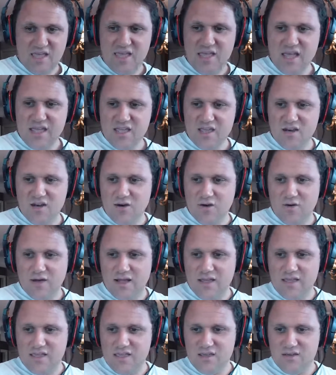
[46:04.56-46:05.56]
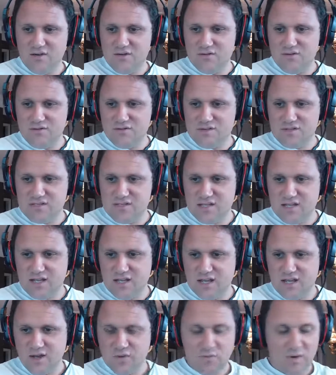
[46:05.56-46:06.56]
Yeah, you know, I used
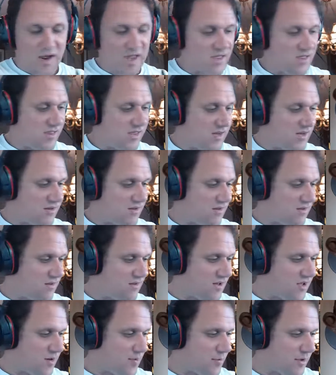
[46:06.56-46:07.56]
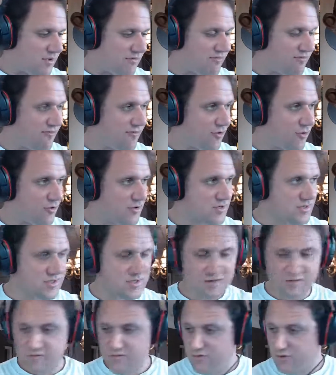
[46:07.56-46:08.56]
Reichland on my
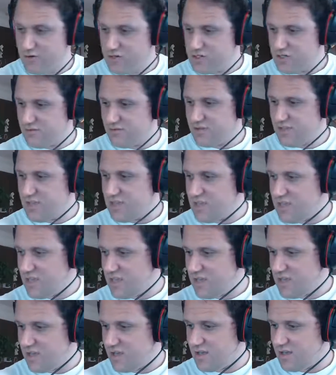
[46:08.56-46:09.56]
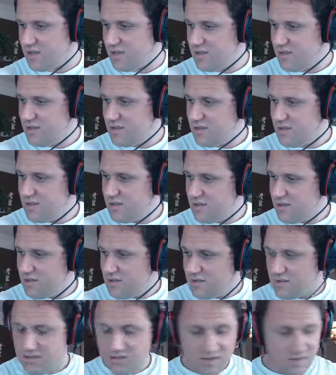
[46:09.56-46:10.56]
first version of Kia.
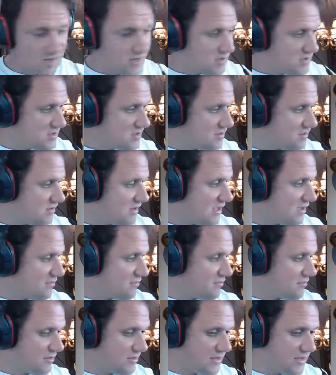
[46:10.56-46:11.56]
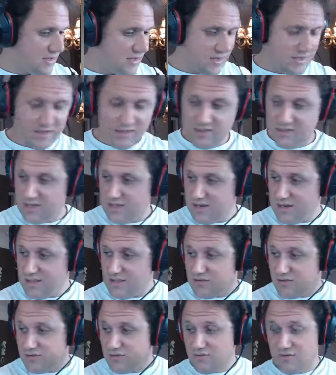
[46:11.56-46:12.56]
So that will, and
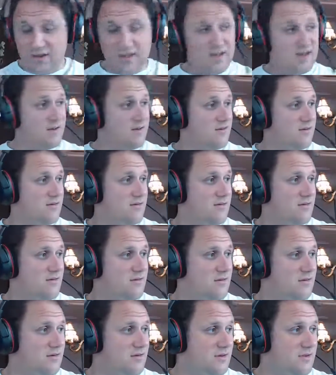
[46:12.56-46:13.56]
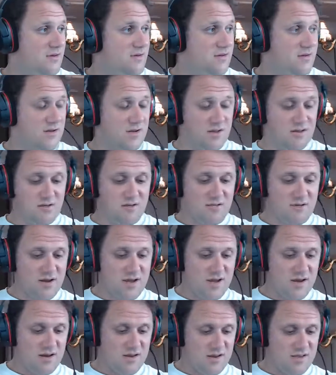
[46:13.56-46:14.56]
he looked great. He turned out
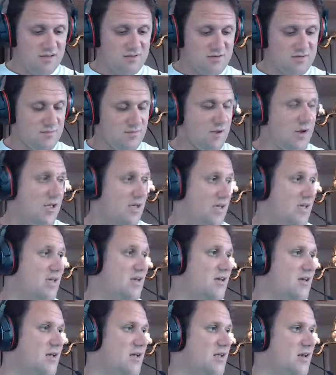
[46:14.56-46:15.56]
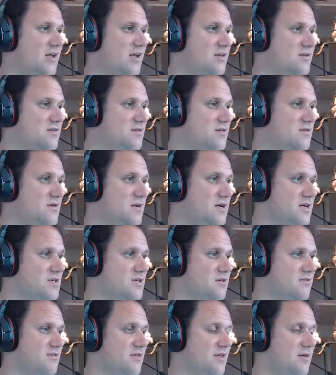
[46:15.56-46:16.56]
great. I used them on Kia and Elsu,
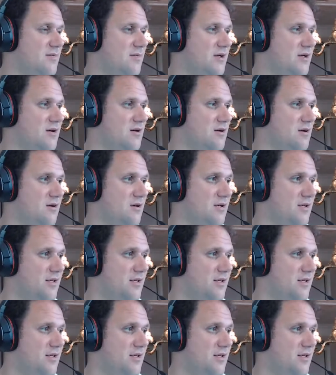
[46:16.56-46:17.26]
actually, for that matter.